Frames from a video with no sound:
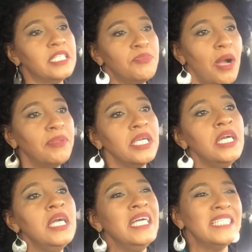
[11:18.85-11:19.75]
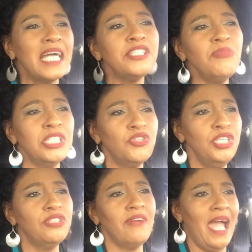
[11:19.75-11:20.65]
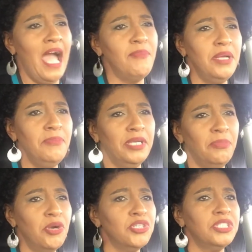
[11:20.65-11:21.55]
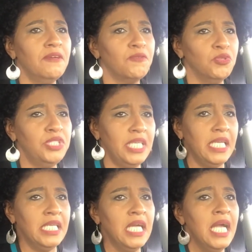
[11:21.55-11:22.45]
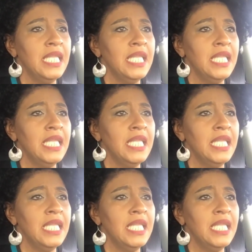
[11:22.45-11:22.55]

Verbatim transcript: It's probably not so much creature of habit, but a person of routine.